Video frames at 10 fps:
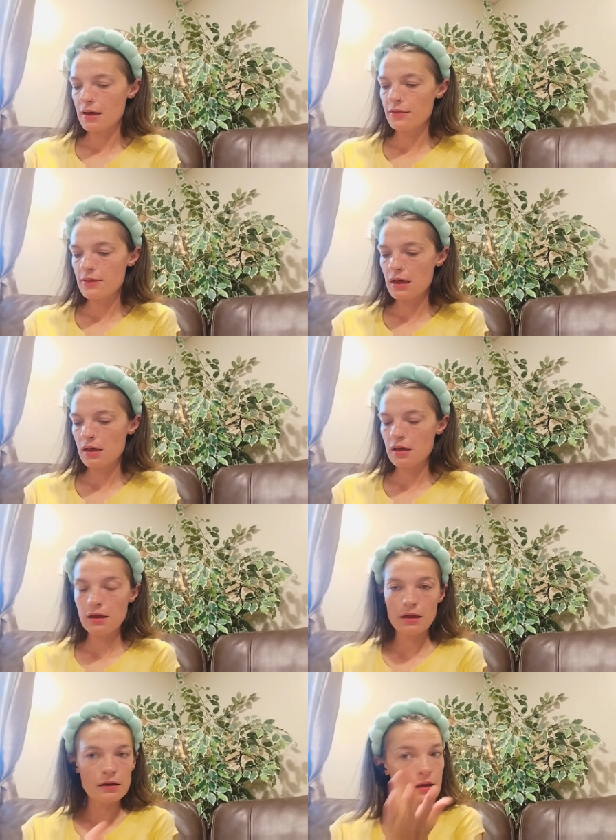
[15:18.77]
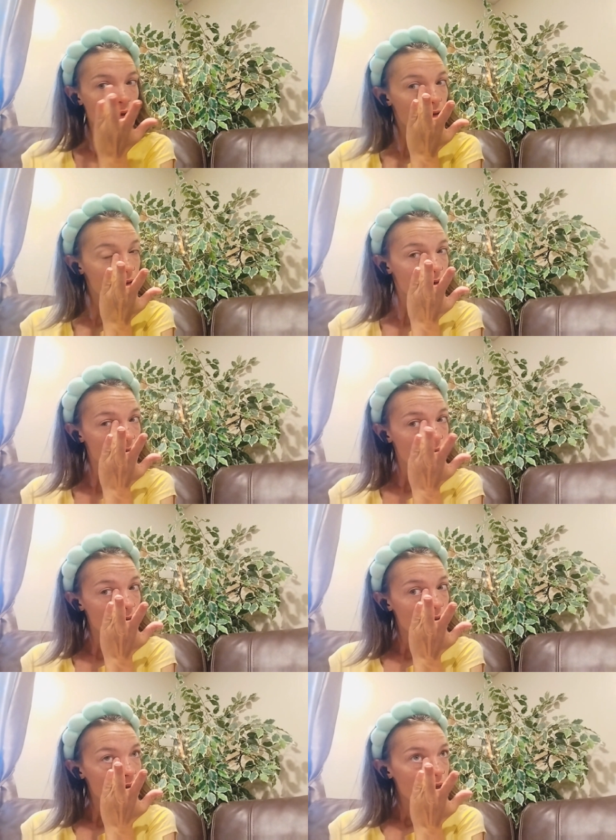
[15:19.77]
And then
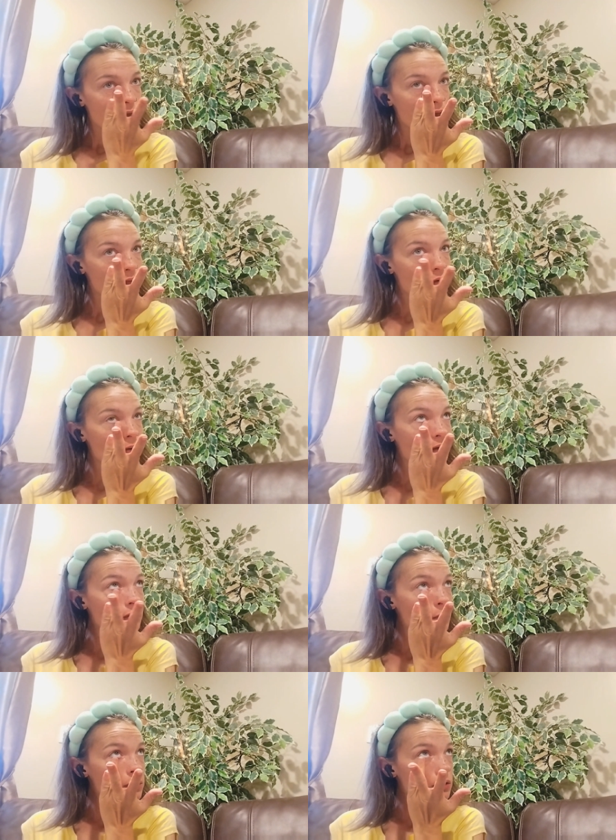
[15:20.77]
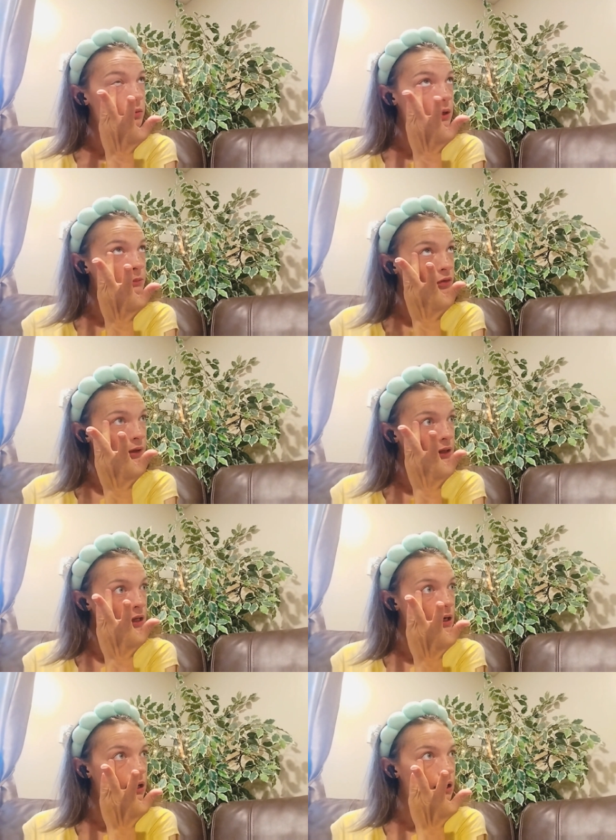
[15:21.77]
if you ever wonder what I'm doing
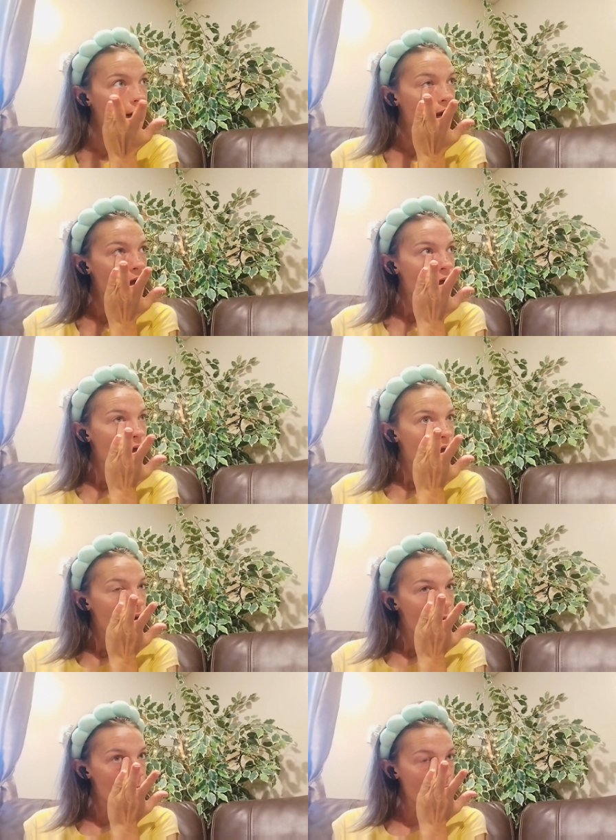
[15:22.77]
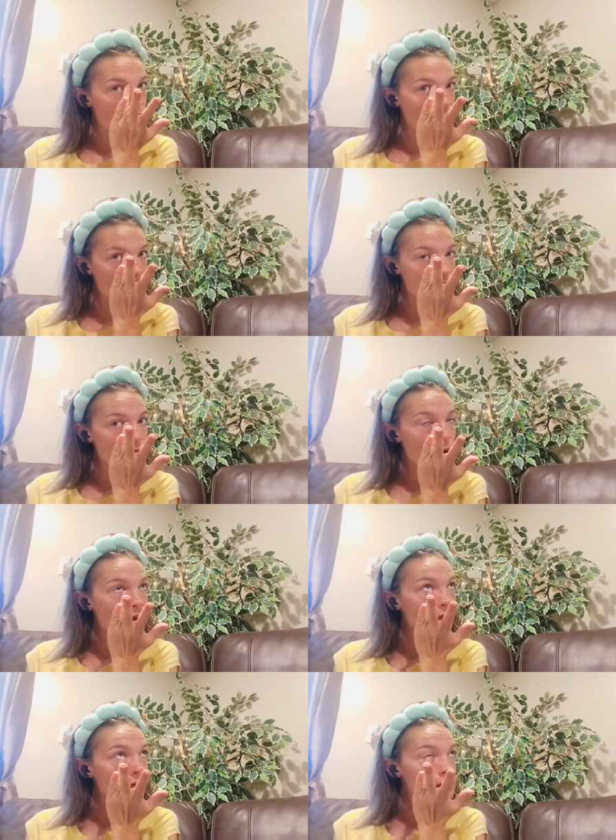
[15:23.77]
here, before you
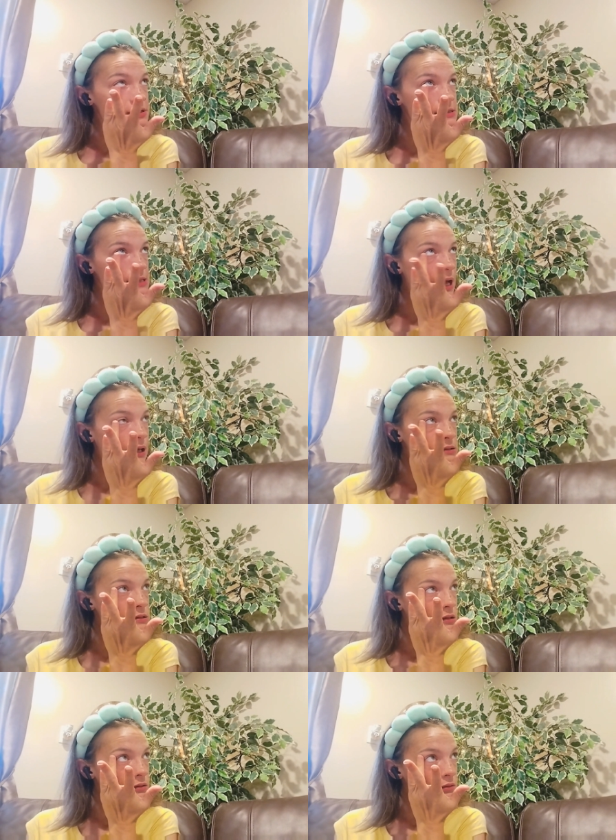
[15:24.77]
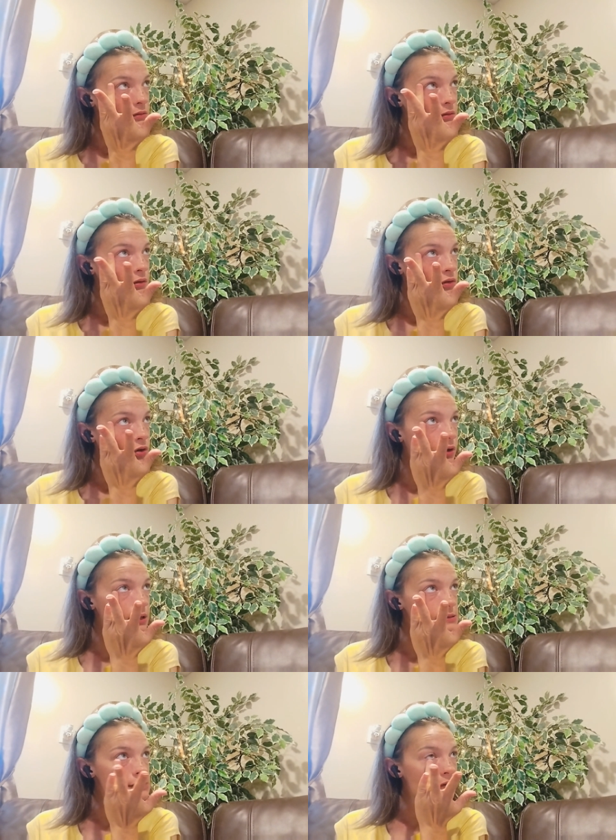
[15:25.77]
ever set your
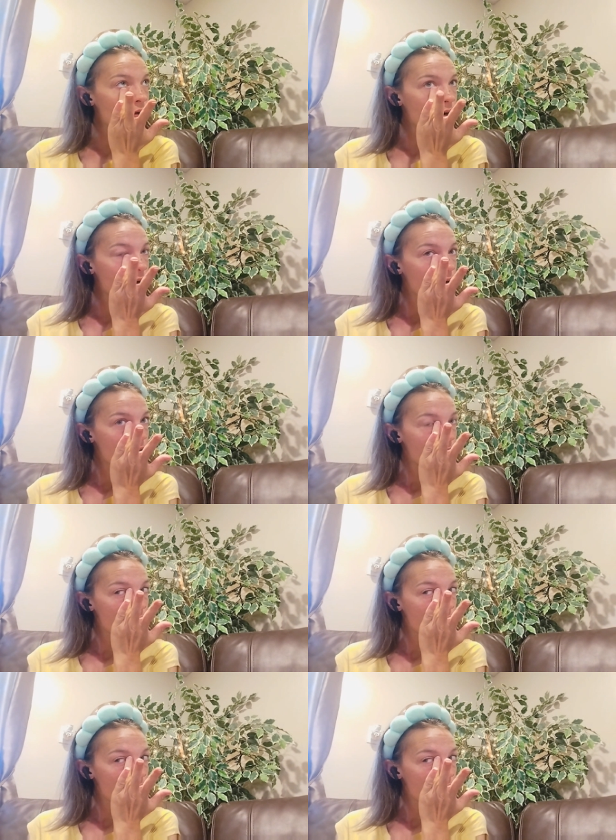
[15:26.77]
concealer